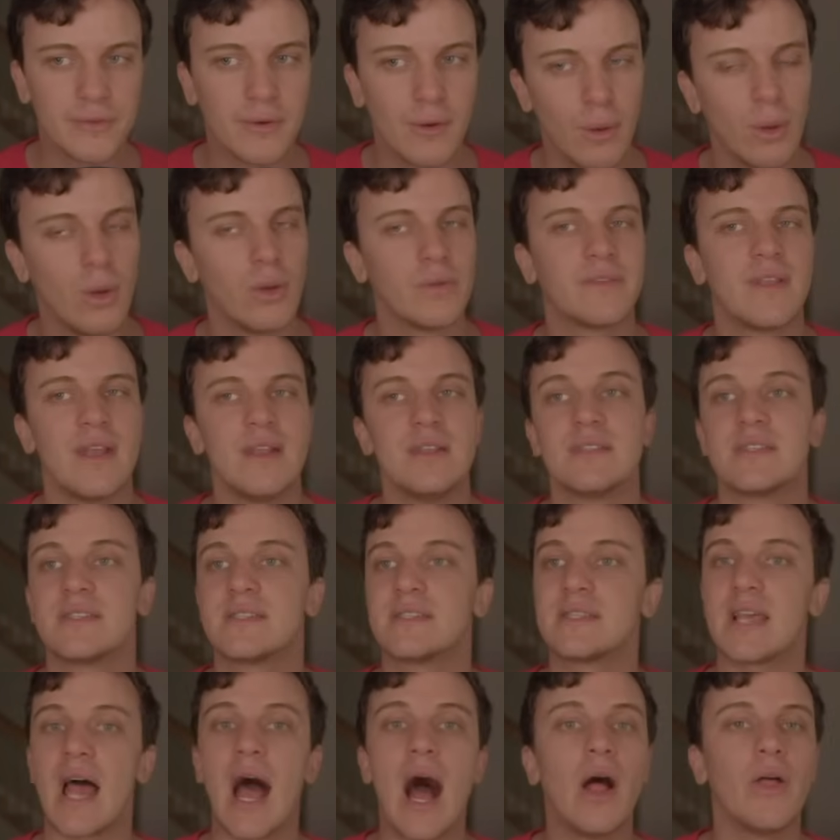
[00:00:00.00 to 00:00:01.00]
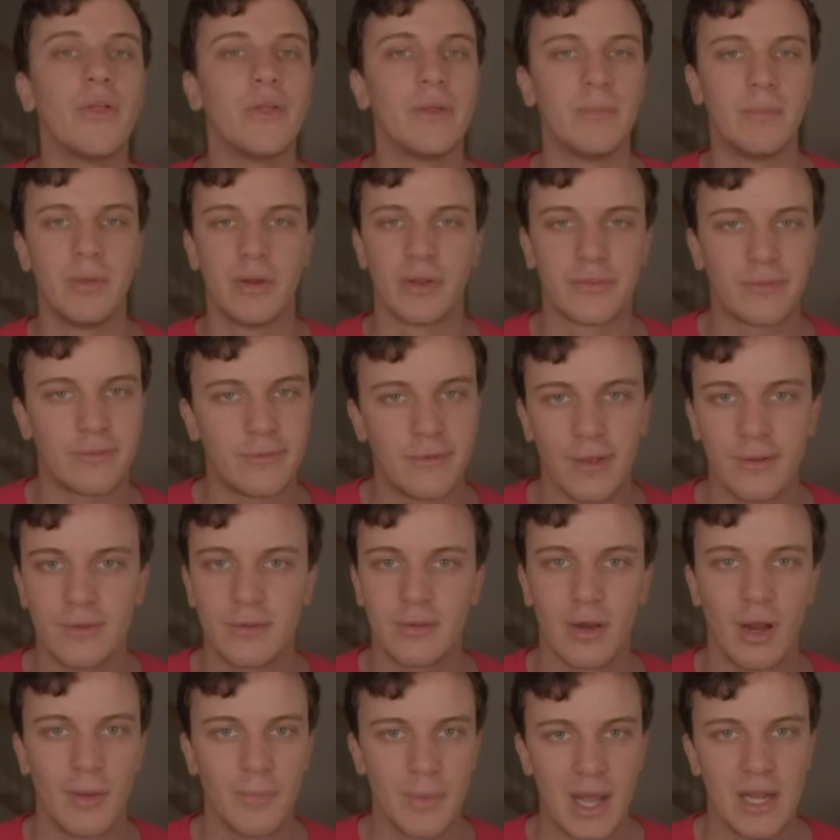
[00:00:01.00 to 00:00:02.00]
Colton, solid middle
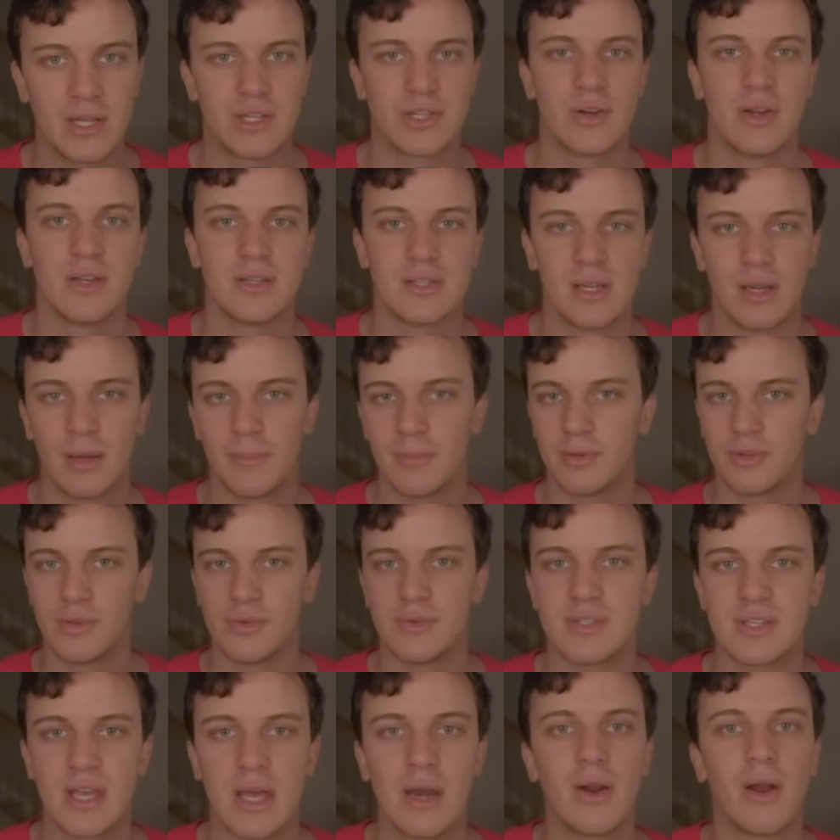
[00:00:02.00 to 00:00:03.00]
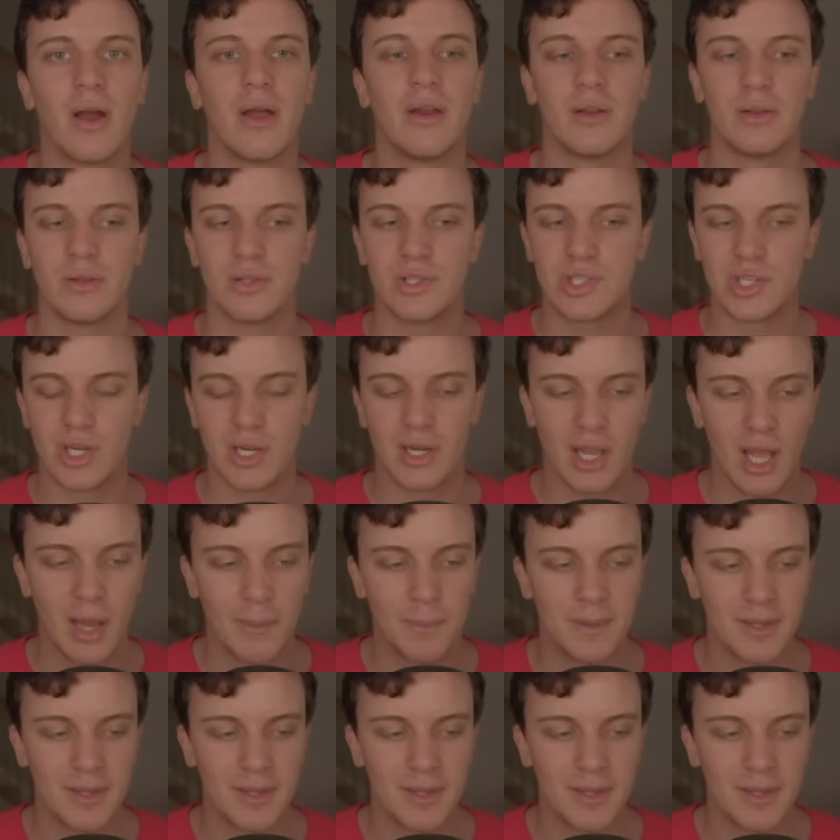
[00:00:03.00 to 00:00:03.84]
sixer. I'm not sure he's a number two center on a legit cup